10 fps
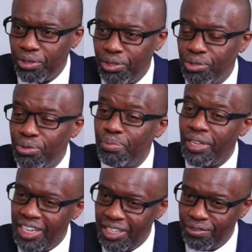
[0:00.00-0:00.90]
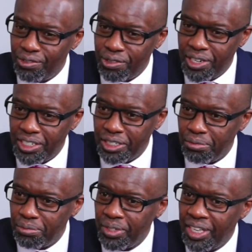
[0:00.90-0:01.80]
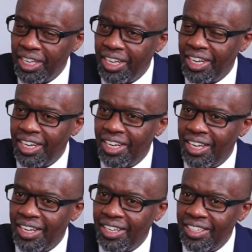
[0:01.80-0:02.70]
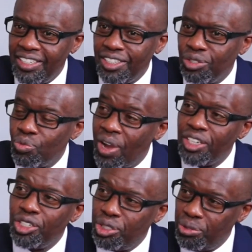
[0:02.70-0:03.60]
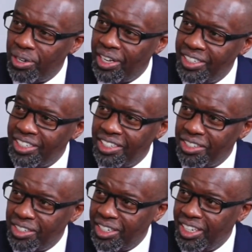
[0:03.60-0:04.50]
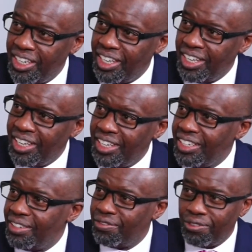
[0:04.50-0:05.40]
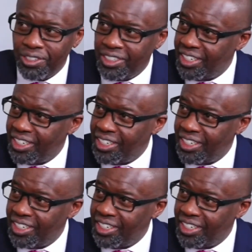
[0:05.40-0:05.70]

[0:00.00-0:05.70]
because we believe tourism, it is one sure industry for